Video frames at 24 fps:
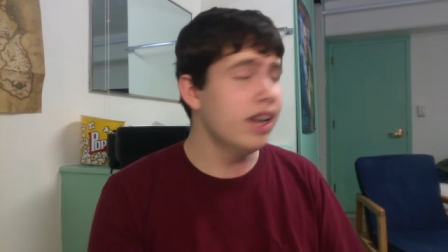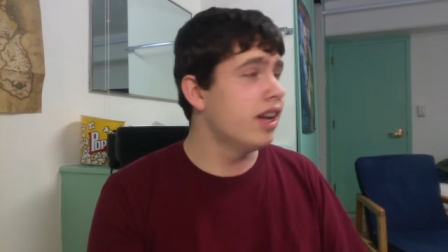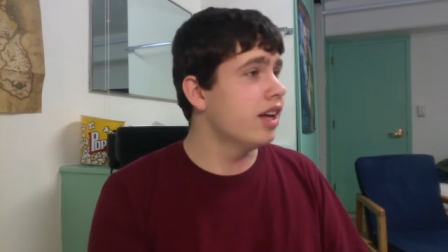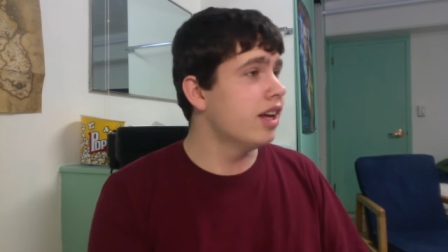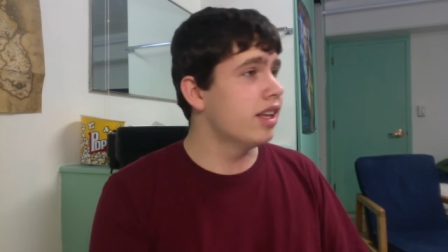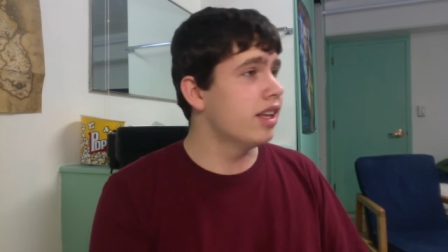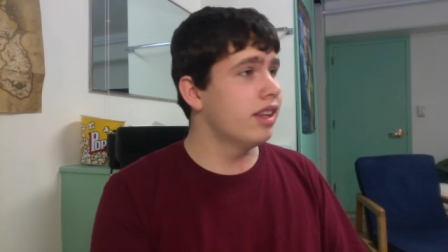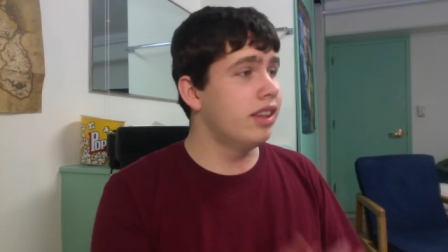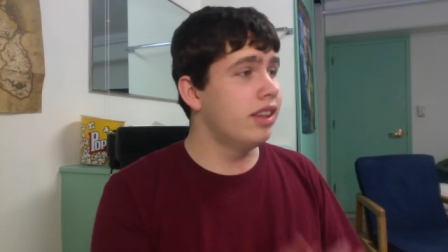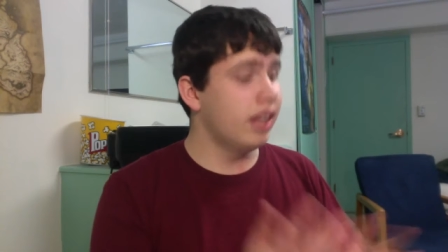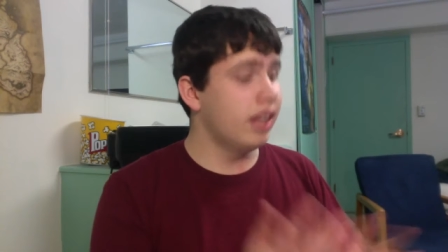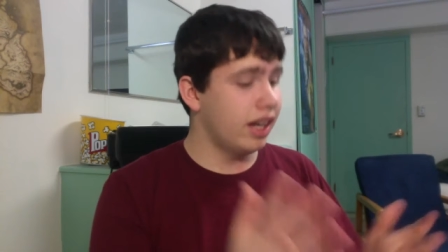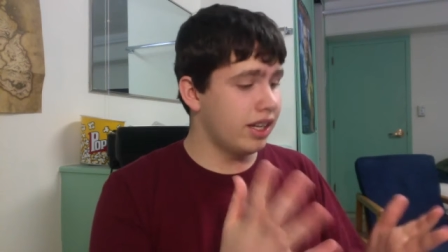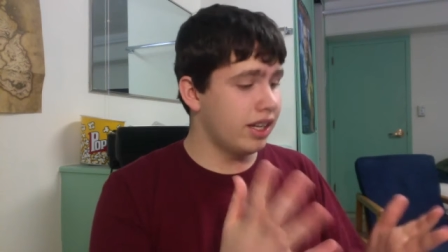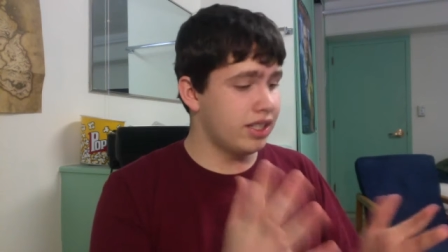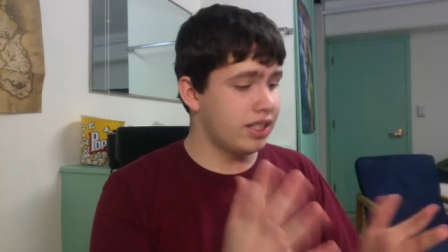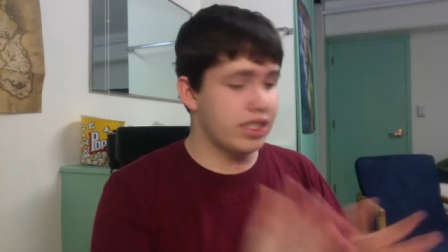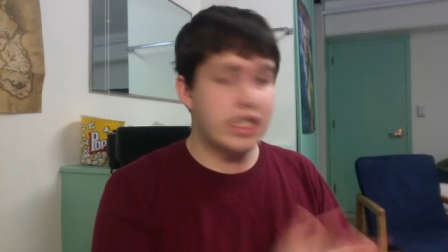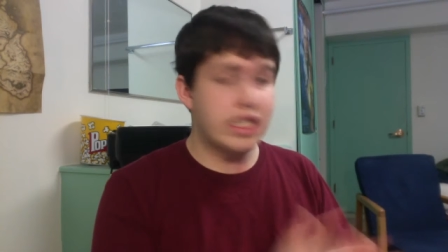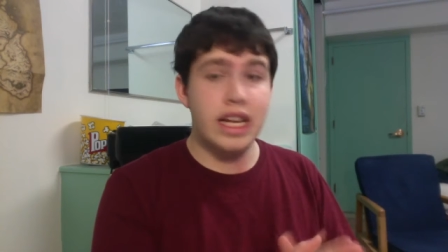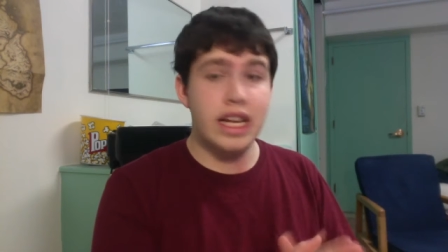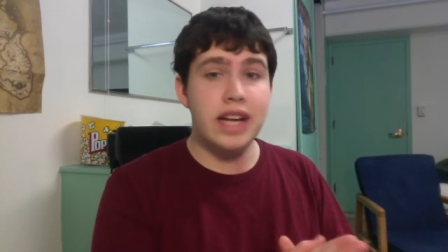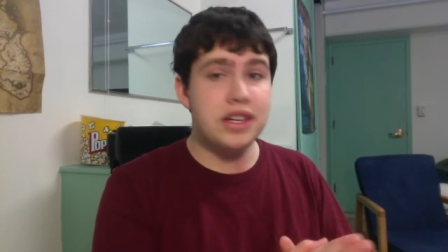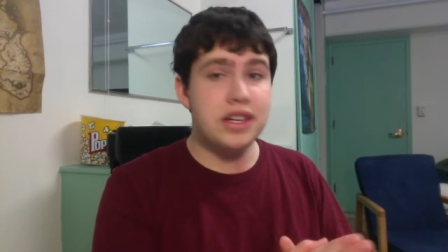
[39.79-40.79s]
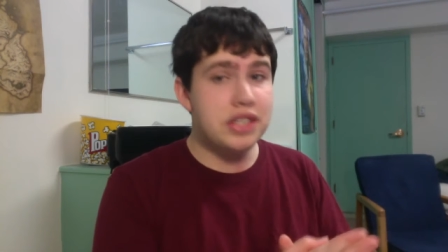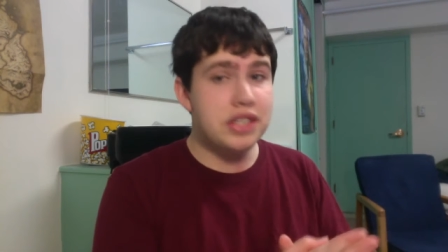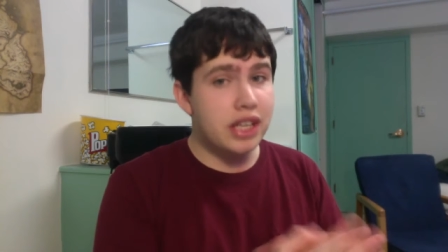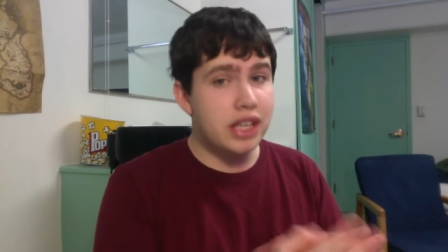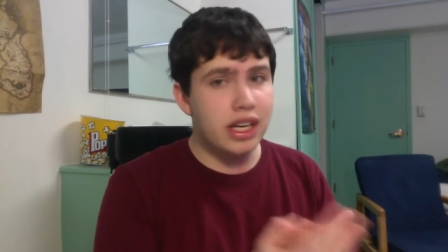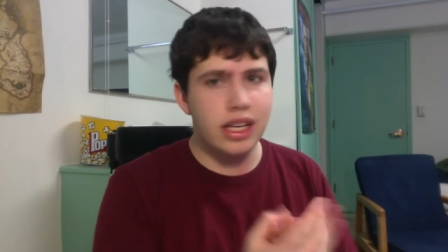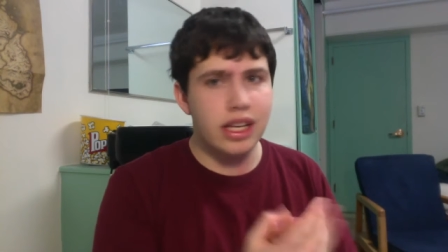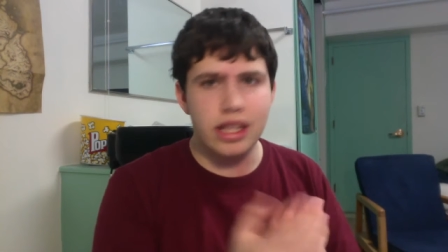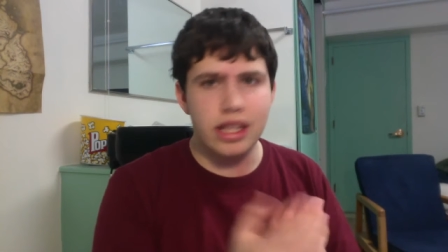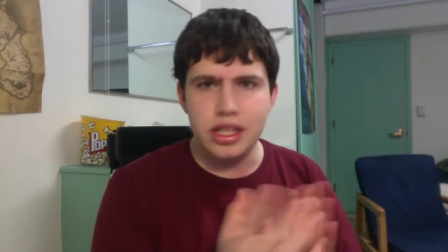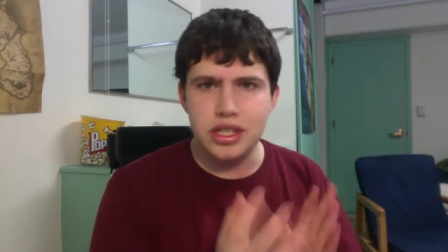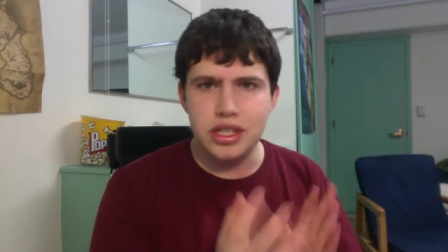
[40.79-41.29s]
The station
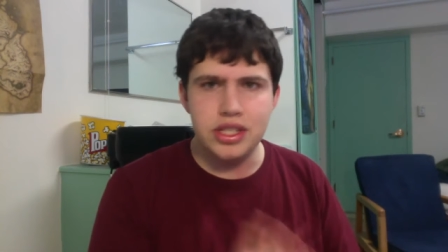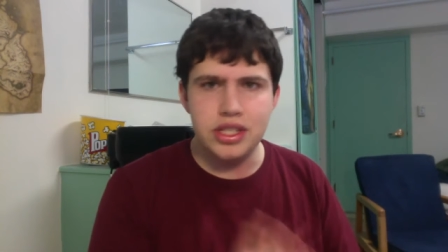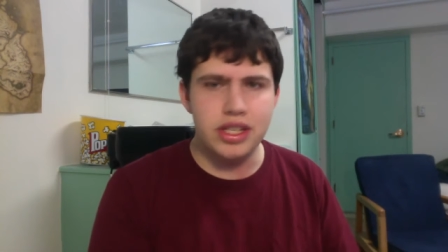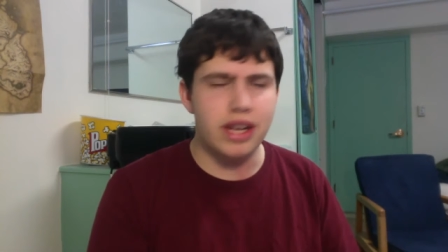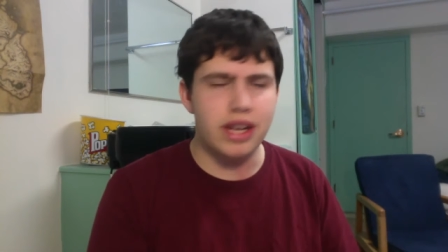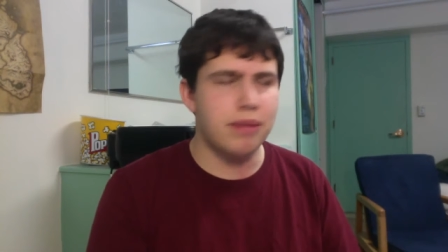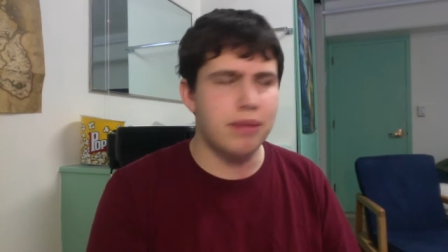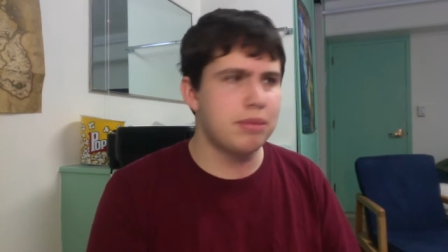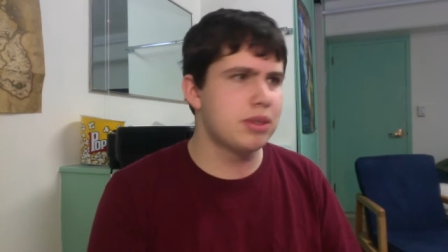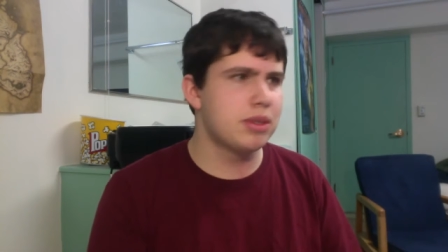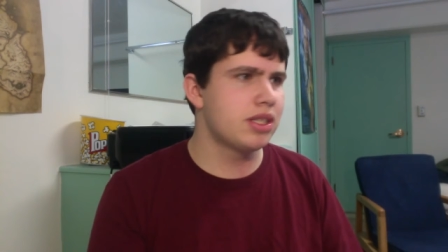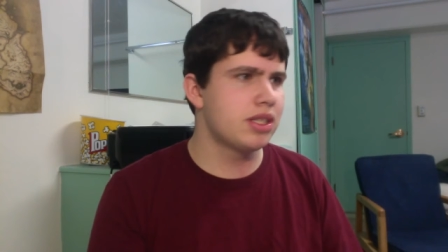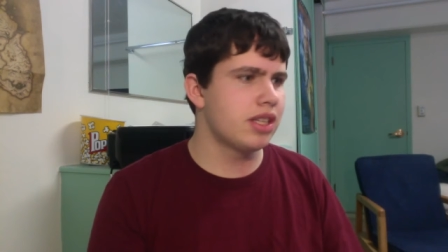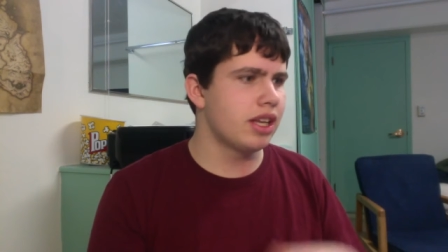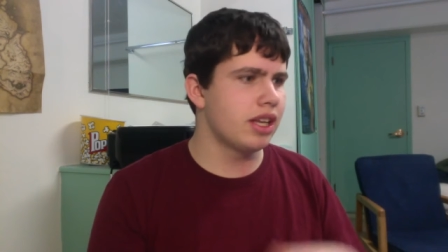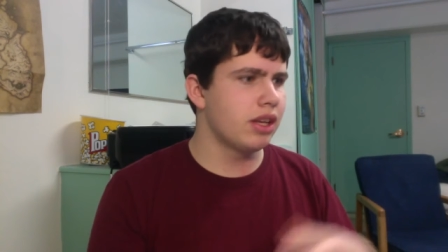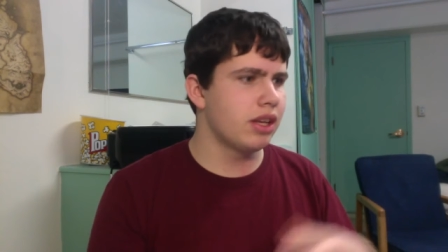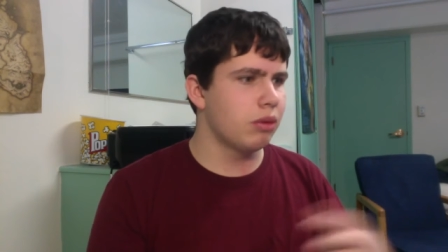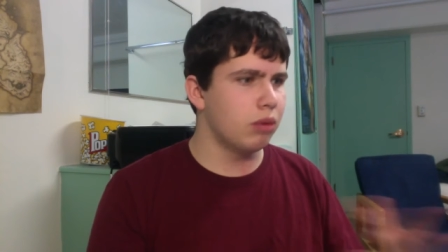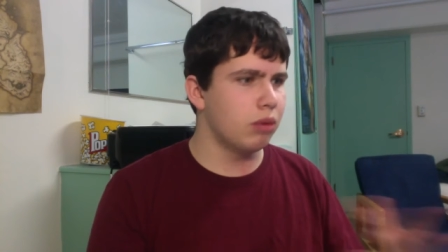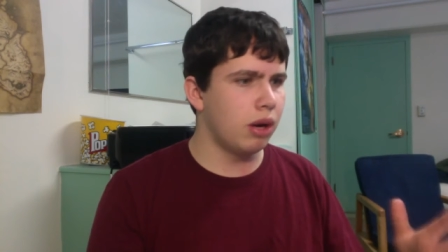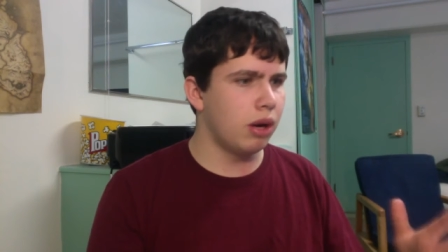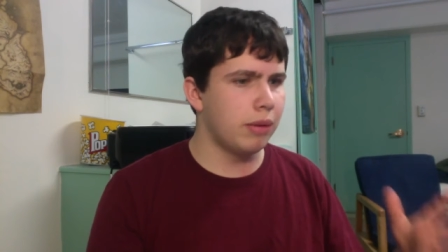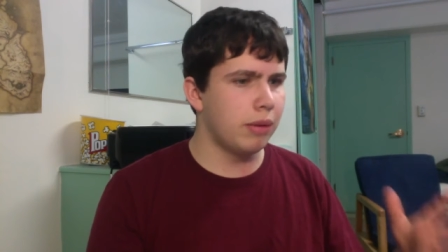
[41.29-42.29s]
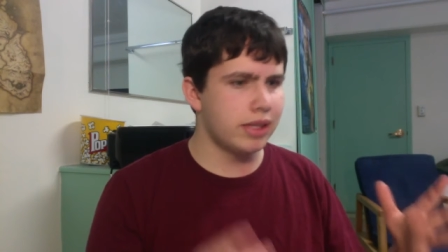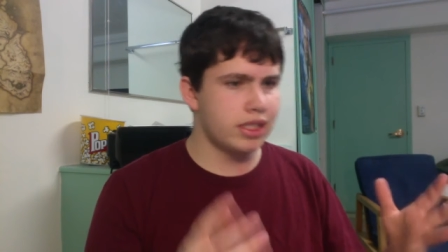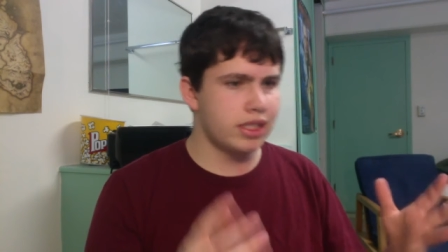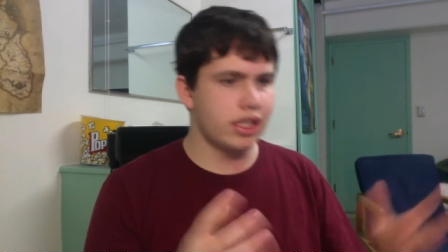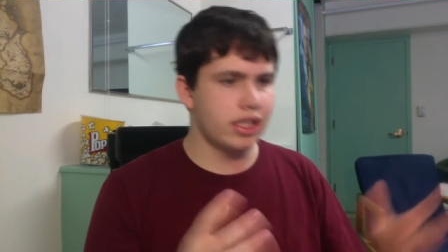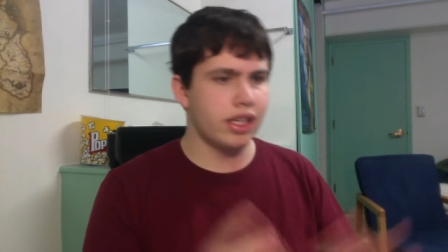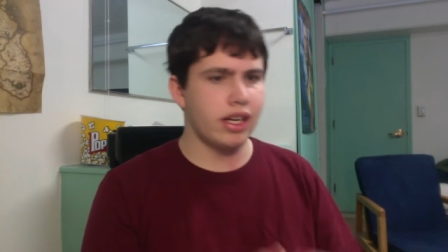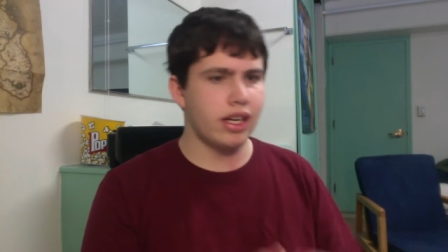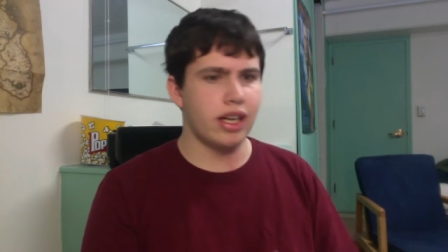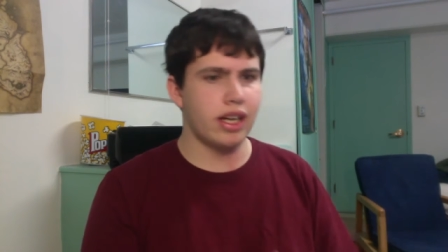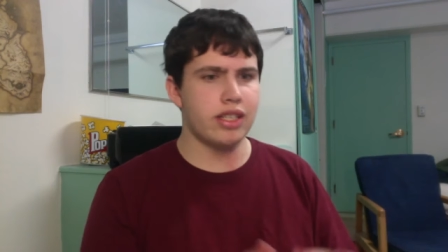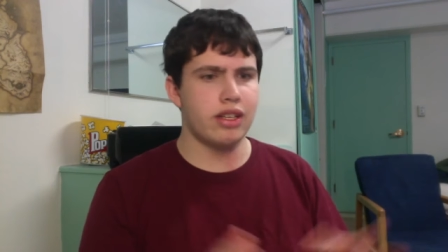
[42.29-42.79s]
and the ships and the robots and the
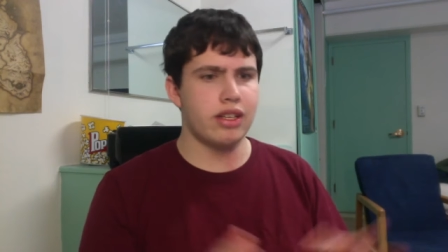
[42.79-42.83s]
guns,